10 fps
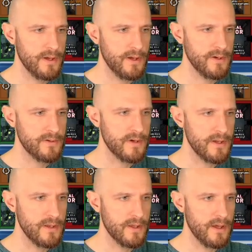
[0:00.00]
Alright.
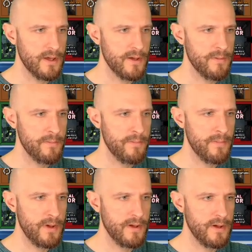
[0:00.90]

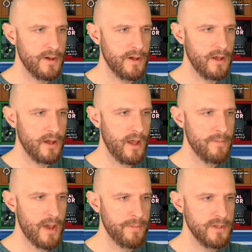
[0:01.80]
I'm
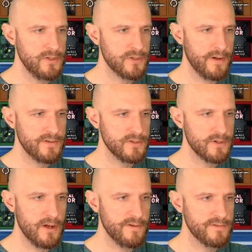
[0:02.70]
happy to draft and
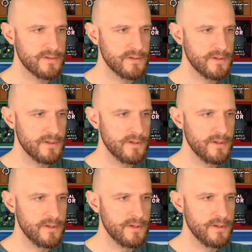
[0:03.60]
draft.
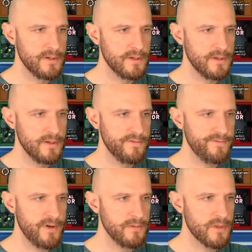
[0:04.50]

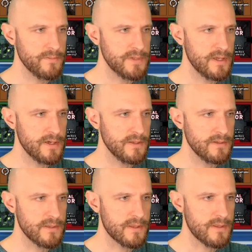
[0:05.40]
Fine with some dead
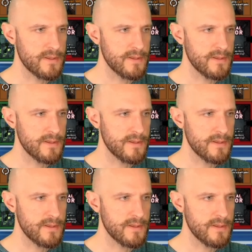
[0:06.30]
ends.